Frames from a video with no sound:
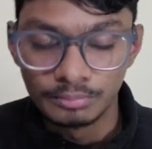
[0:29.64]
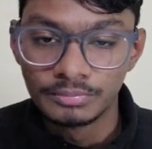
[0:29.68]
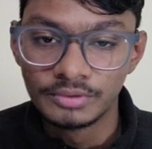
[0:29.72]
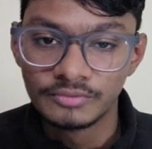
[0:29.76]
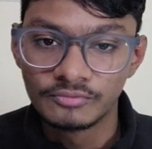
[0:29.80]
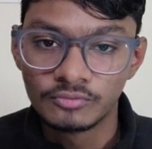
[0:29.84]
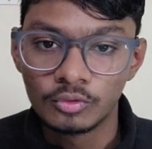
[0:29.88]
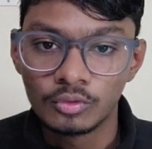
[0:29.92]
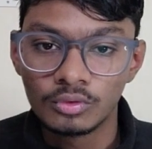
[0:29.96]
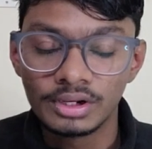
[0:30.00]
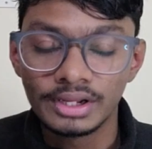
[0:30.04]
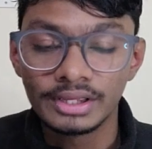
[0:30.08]

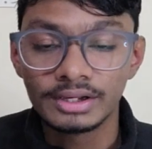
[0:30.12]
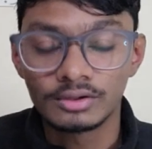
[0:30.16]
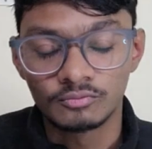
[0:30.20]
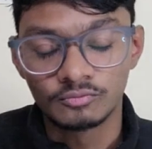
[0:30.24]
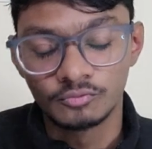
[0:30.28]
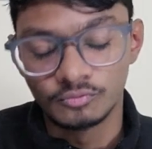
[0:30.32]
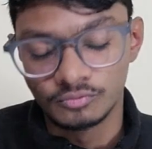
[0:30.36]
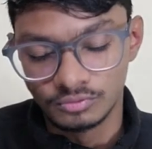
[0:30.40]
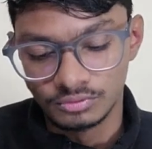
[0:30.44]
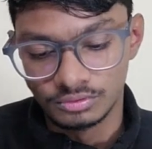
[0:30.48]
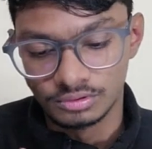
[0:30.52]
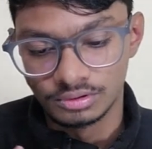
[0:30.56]
before like
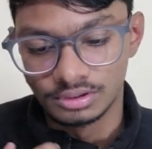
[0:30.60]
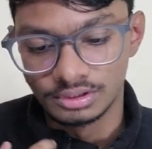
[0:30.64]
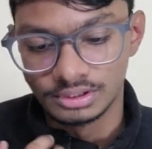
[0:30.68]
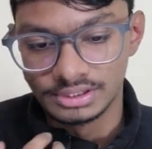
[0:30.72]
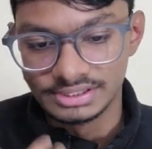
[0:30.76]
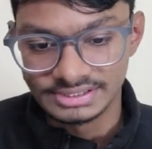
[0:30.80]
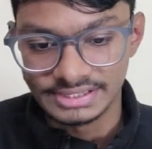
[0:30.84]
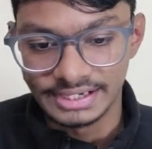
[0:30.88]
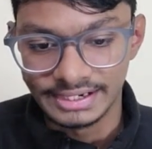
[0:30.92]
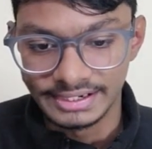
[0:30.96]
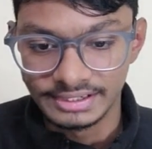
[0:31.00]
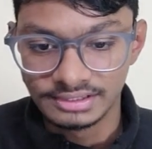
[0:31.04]

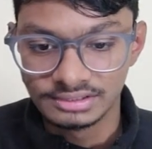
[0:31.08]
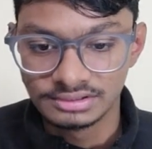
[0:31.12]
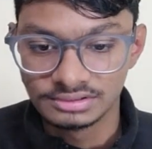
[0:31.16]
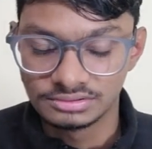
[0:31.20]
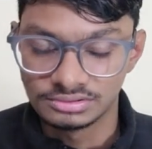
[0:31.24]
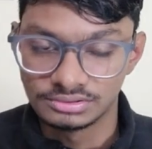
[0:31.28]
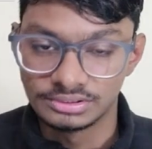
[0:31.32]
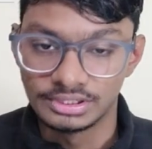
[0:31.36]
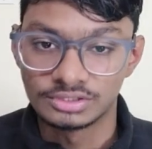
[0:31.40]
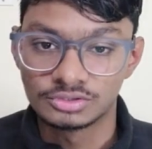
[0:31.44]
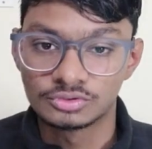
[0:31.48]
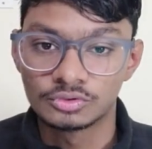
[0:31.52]

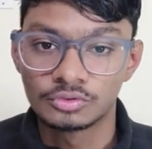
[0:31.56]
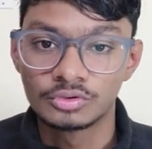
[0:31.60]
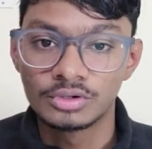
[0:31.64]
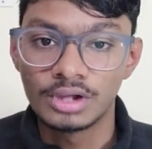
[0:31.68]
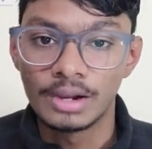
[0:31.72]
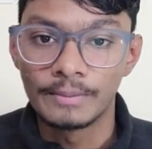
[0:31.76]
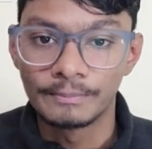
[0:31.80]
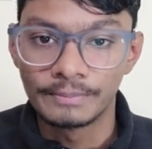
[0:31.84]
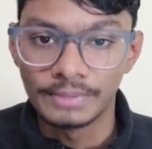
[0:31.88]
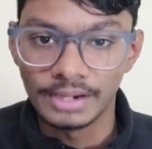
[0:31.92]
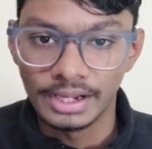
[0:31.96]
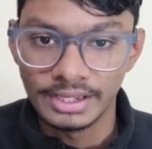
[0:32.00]
deciding that should you
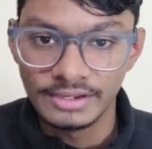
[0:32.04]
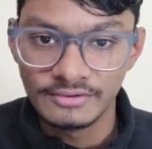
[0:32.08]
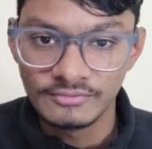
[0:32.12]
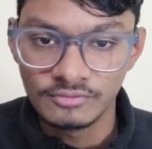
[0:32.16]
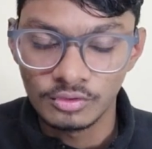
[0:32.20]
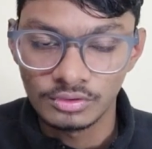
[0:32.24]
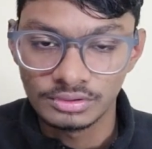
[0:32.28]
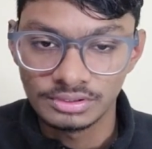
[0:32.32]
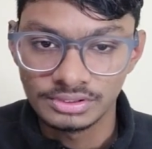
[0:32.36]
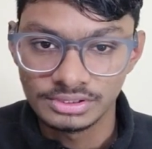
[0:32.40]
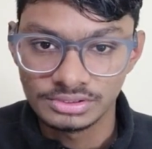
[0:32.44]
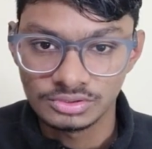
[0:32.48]
apply
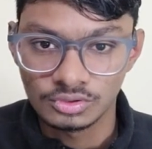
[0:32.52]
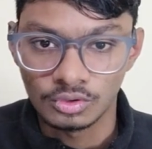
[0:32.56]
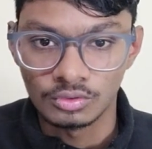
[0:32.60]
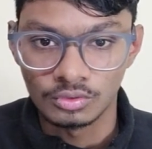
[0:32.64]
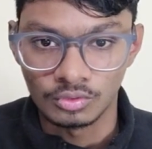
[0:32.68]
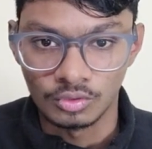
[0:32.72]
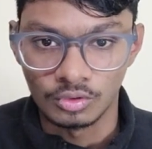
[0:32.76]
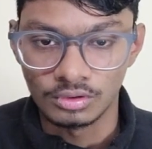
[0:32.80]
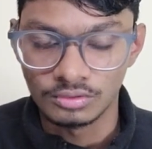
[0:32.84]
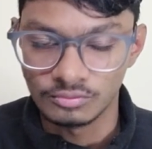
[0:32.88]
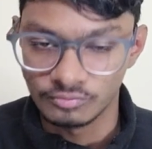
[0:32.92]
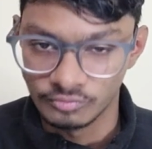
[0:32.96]
for this or
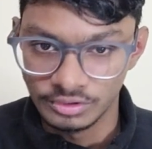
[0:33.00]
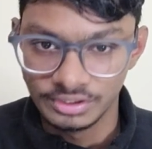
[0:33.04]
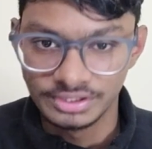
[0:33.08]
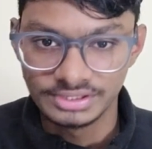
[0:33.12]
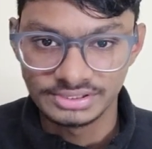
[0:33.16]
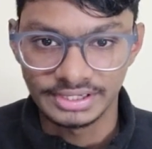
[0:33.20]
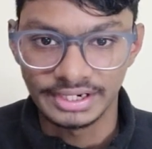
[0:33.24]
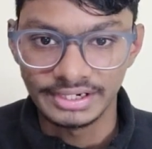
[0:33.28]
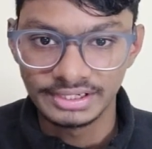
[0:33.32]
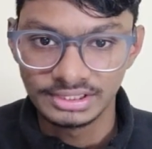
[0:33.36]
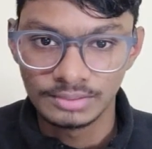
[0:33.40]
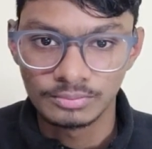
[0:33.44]
not, we'll
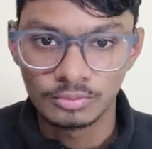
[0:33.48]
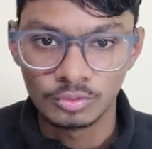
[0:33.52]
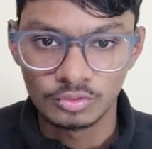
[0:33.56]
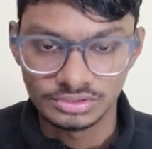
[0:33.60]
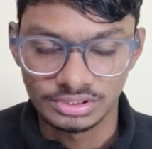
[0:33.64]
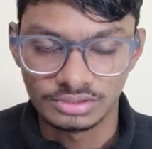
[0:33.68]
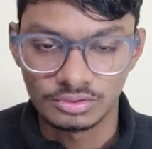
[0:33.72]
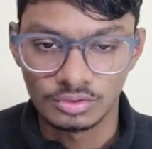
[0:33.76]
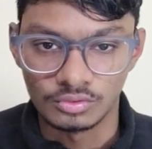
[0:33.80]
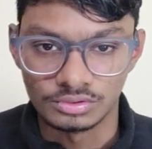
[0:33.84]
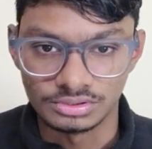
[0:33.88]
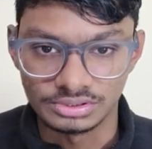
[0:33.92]
decide the
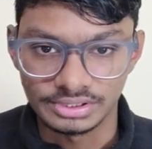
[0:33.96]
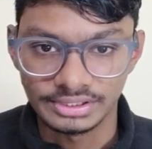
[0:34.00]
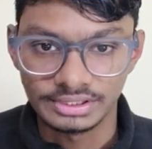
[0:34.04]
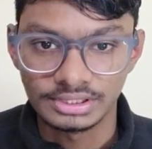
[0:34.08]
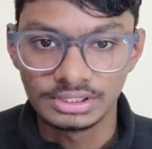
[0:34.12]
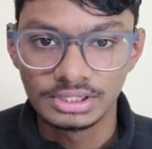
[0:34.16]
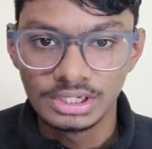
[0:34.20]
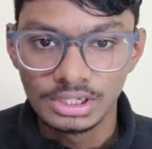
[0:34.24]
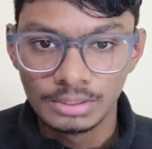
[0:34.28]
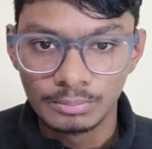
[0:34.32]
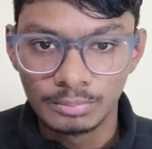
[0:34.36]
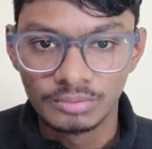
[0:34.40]
pros and cons, right?
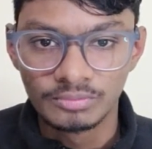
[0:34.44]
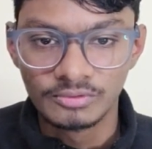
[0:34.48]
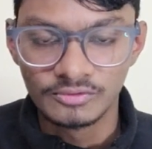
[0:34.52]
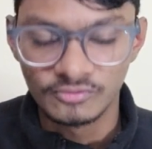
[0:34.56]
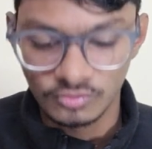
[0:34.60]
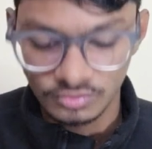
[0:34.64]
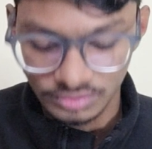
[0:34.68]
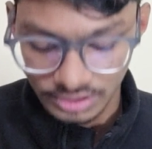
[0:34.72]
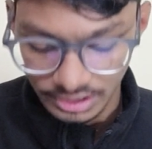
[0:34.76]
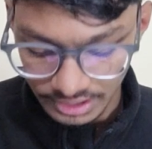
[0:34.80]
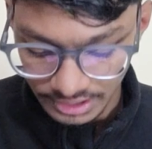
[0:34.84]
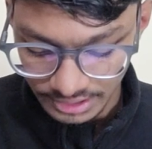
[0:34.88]
But
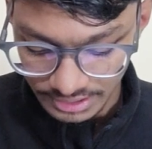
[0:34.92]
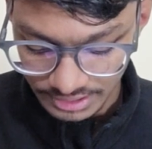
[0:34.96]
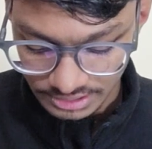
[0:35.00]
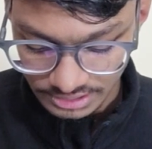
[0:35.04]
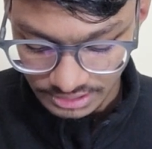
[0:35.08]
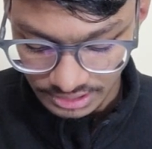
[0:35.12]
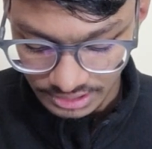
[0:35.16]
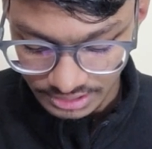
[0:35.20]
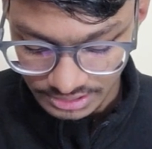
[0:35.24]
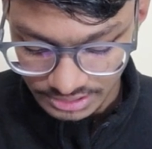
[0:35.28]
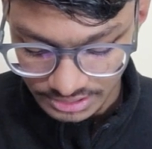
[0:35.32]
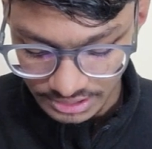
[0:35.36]
before that, let
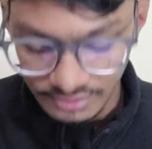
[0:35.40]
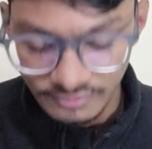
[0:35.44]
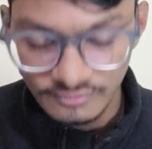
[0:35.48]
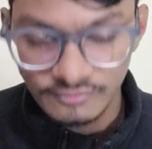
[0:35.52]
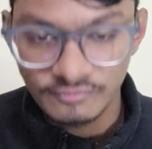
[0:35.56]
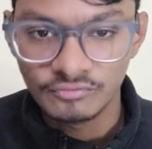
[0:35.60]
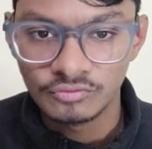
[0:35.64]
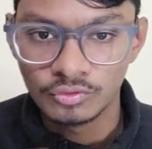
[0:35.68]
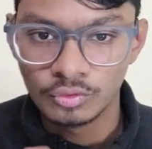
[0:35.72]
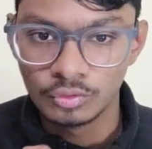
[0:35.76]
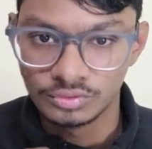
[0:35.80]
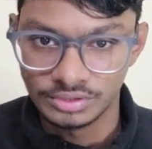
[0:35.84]
us understand
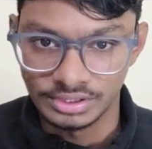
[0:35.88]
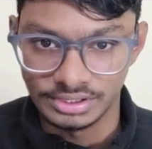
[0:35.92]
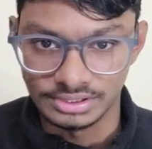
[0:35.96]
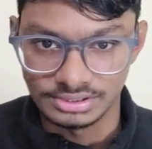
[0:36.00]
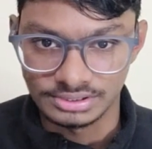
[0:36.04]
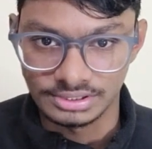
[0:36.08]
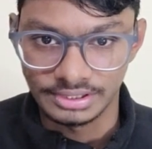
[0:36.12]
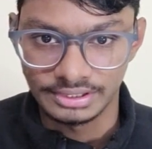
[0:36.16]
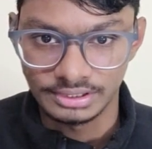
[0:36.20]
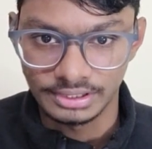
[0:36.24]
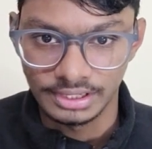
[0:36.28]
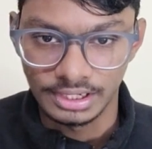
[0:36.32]
few
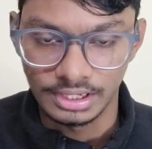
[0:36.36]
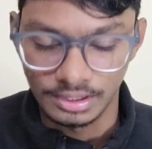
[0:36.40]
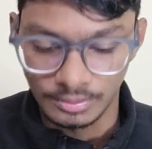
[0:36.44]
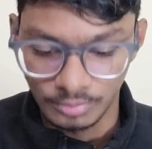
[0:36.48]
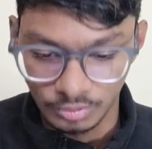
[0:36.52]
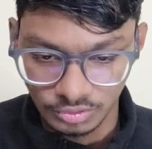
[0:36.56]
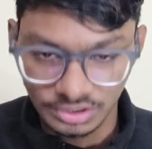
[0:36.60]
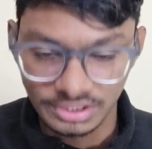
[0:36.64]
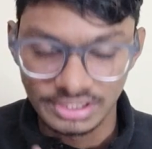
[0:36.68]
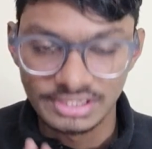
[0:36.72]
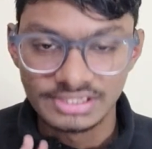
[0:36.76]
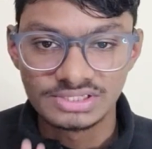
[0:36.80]
things, right,
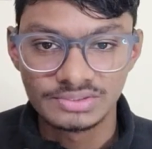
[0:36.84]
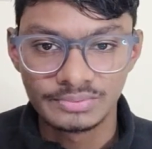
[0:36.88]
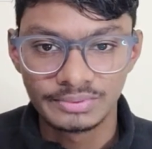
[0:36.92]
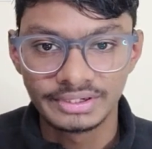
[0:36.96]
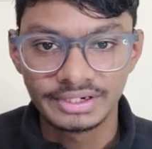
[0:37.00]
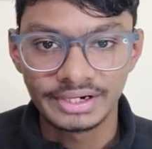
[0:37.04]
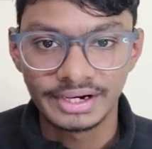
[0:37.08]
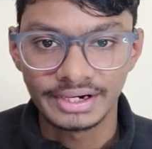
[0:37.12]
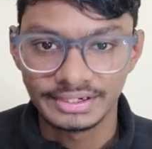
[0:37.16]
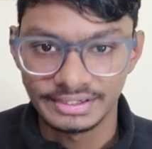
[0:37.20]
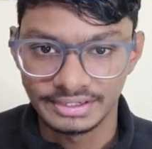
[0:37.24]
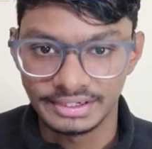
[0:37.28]
about the
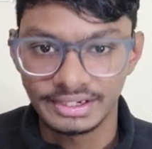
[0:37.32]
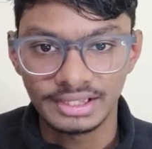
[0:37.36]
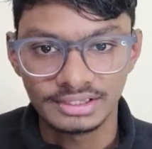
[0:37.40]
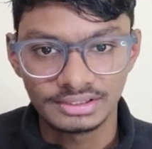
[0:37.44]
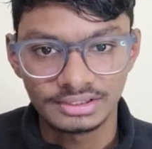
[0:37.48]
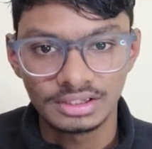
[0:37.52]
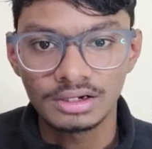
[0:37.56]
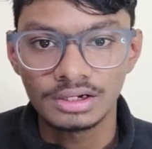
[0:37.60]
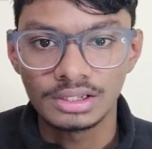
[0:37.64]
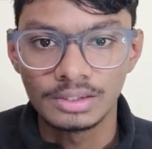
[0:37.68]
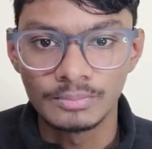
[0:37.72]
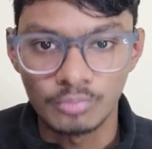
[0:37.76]
eligibility criteria
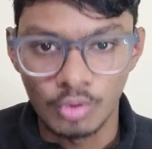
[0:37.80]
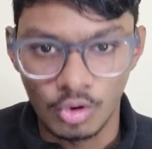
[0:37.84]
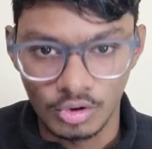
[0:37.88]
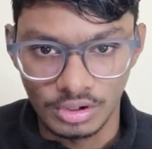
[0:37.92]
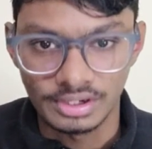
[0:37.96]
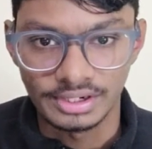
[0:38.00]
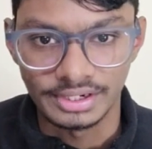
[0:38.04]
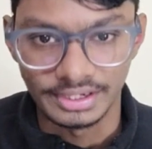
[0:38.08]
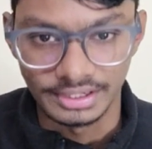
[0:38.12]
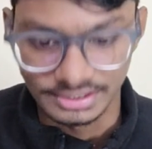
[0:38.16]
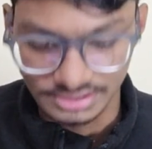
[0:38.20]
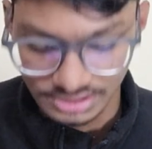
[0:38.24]
and the
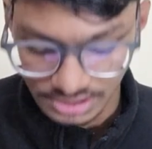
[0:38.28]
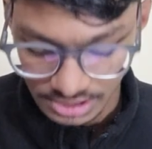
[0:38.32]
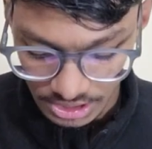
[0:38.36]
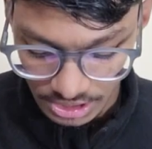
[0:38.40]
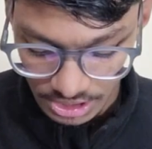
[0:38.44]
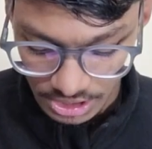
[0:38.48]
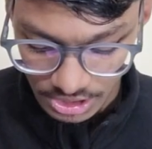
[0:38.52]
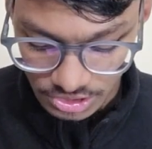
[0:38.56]
important dates.